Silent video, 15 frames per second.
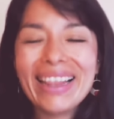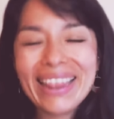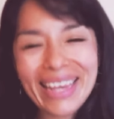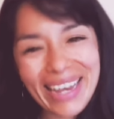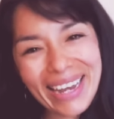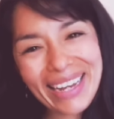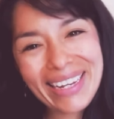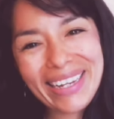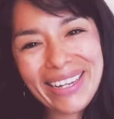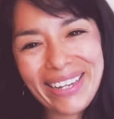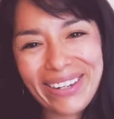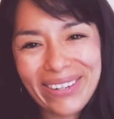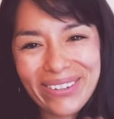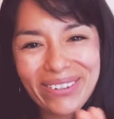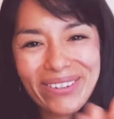Thank
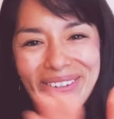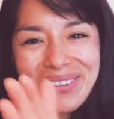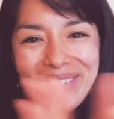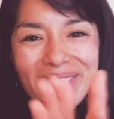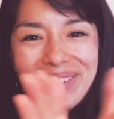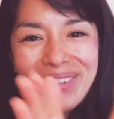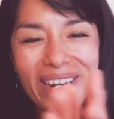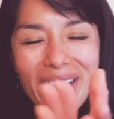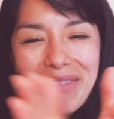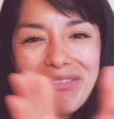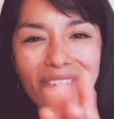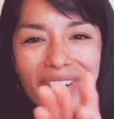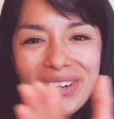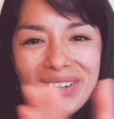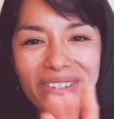you. Clap
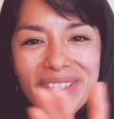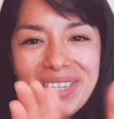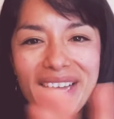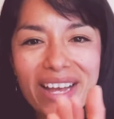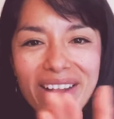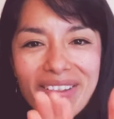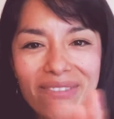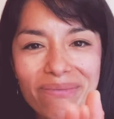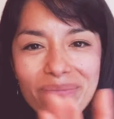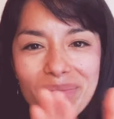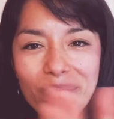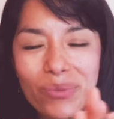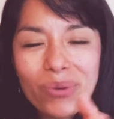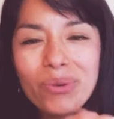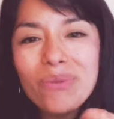for yourself.
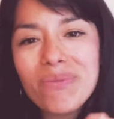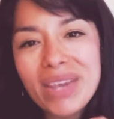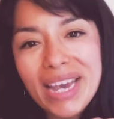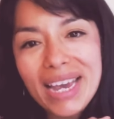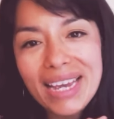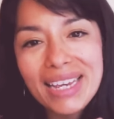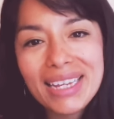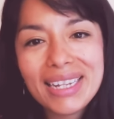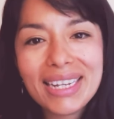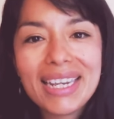Muy bien.